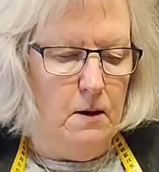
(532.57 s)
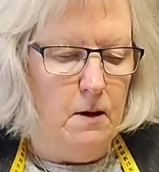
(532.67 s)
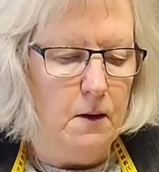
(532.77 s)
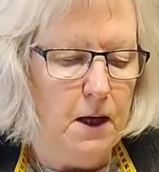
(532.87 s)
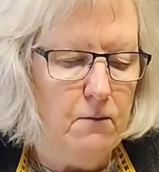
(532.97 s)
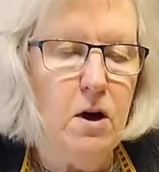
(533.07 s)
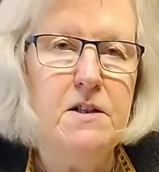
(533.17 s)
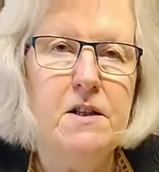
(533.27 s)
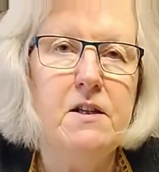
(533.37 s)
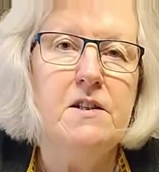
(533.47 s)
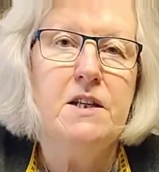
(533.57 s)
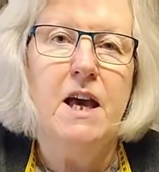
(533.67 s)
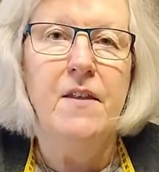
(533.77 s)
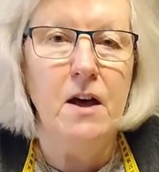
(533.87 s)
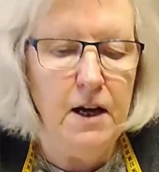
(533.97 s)
Okay, right sides
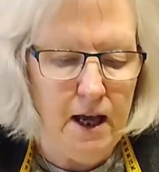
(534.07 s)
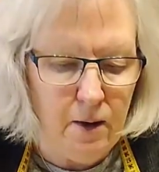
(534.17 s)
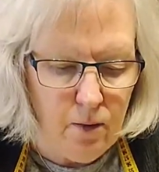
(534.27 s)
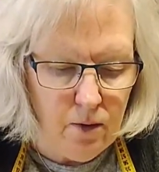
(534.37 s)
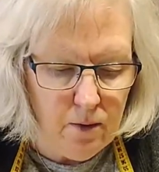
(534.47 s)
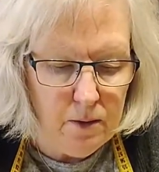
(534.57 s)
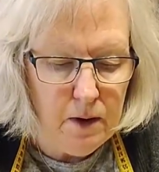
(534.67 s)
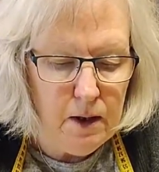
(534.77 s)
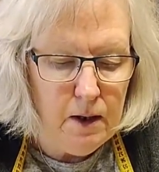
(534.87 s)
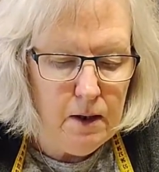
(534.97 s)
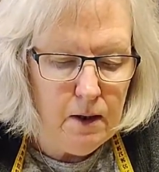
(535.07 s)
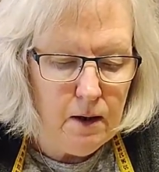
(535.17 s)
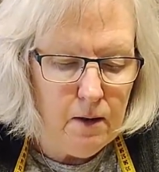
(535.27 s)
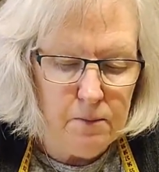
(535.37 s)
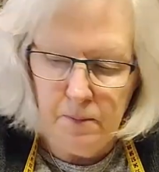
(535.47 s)
together now.
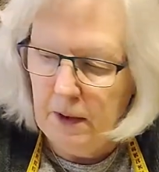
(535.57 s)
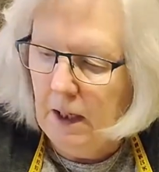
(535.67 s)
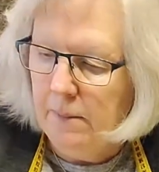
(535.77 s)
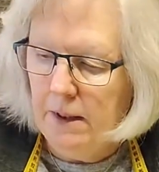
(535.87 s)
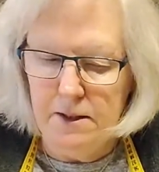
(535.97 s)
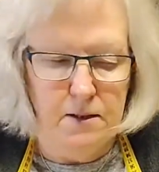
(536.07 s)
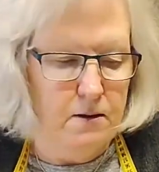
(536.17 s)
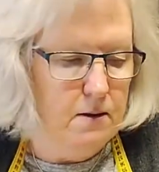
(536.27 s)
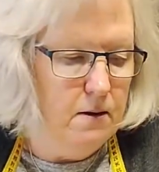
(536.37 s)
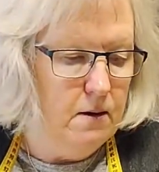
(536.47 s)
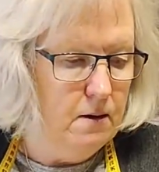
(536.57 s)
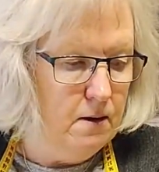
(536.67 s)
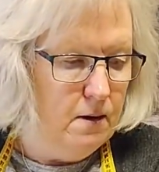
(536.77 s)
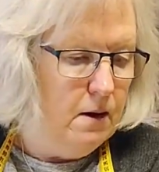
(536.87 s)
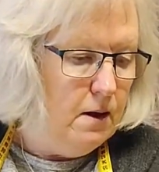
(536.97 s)
I'll clip it
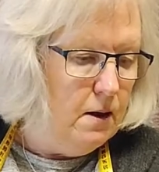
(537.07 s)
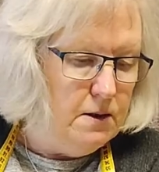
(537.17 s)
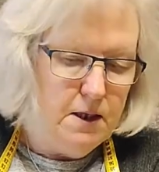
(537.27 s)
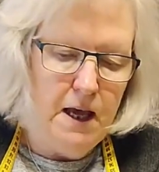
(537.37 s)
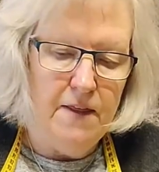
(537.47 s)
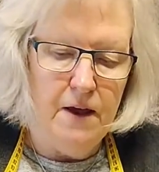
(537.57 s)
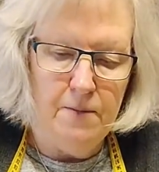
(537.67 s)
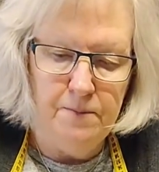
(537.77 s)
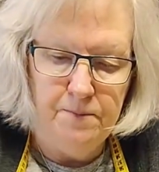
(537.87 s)
together.